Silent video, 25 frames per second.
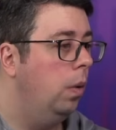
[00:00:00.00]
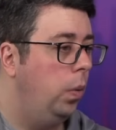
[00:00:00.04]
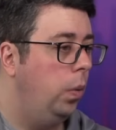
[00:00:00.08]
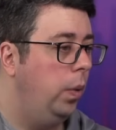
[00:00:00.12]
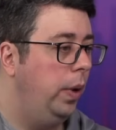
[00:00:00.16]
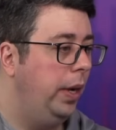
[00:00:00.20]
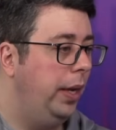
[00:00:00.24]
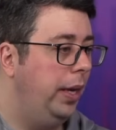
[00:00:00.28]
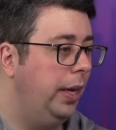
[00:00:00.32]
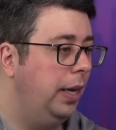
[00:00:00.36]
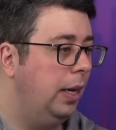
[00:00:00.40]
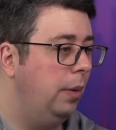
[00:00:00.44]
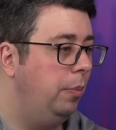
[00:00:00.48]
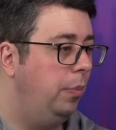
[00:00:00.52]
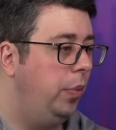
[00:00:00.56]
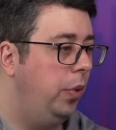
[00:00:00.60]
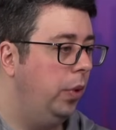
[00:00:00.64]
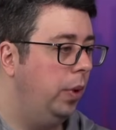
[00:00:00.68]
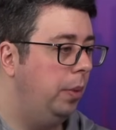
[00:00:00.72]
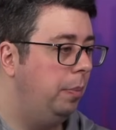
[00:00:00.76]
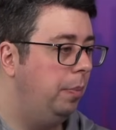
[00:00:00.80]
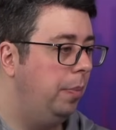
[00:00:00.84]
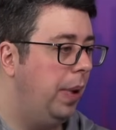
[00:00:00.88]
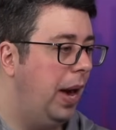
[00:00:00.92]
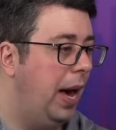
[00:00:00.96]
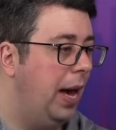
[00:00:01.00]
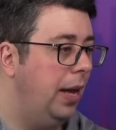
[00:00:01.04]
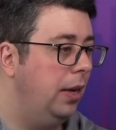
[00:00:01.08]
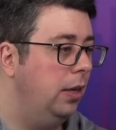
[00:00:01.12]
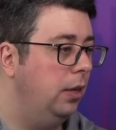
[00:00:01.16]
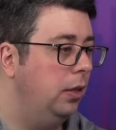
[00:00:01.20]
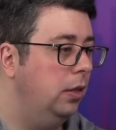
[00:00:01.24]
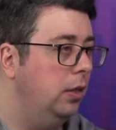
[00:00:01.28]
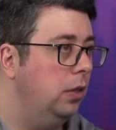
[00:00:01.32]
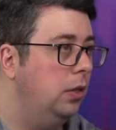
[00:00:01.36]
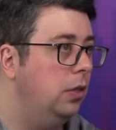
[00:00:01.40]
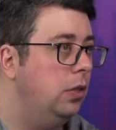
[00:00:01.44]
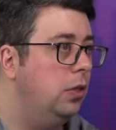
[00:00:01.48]
We can put
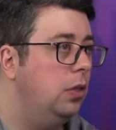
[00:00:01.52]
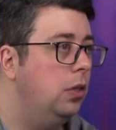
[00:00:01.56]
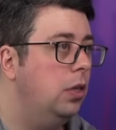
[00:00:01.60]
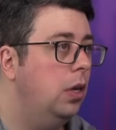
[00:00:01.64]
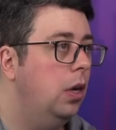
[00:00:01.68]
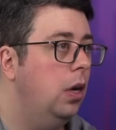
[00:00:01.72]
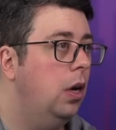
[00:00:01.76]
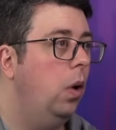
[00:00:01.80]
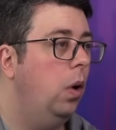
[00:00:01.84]
panels